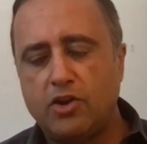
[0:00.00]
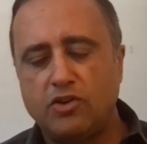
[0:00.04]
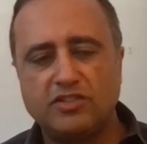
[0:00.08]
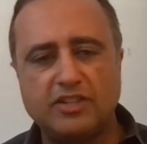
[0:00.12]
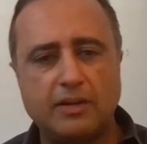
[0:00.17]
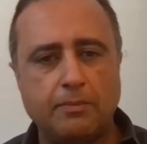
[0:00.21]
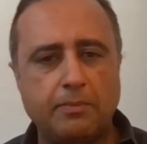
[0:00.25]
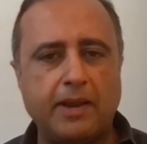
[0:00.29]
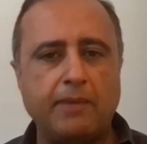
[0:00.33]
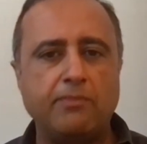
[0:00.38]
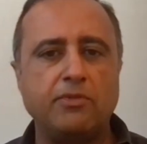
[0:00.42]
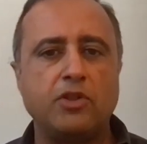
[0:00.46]

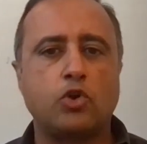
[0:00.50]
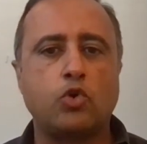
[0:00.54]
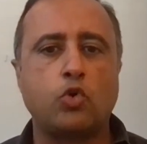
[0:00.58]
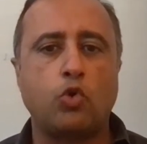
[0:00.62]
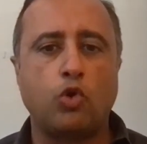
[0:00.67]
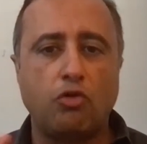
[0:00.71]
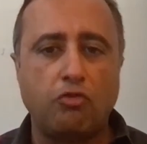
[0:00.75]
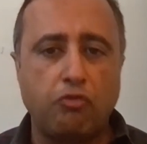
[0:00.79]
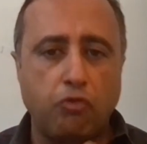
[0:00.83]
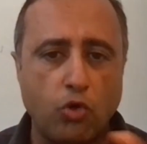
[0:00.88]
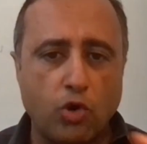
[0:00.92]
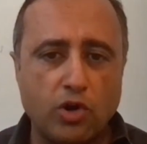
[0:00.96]
sometimes the
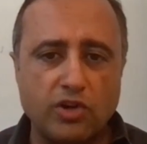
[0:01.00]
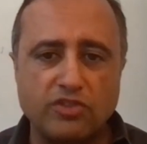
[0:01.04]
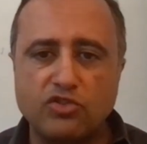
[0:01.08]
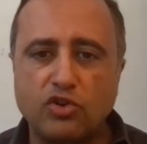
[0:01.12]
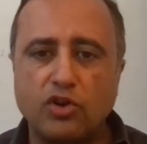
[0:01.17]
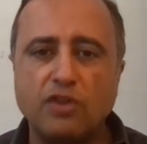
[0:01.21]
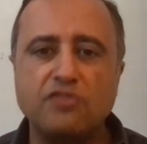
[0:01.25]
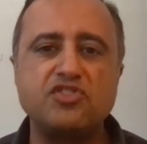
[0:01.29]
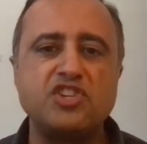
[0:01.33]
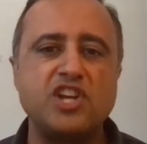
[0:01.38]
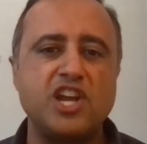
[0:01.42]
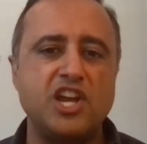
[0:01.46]
core focus
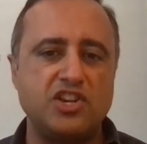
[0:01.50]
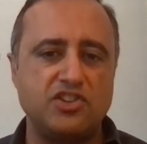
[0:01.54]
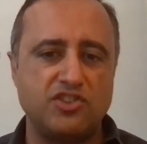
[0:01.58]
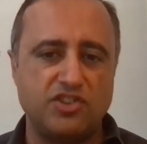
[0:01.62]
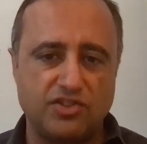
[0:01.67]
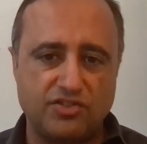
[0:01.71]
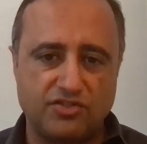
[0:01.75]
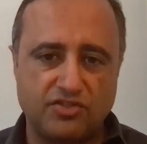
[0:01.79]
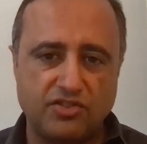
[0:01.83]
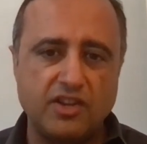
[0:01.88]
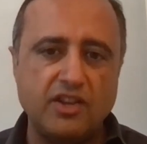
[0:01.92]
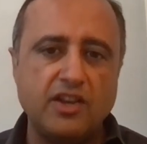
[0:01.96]
sort of
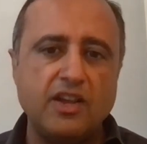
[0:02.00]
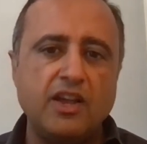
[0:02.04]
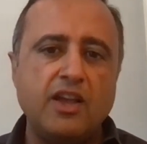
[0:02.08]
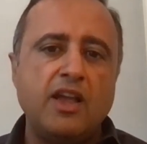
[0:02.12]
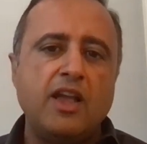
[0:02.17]
changes.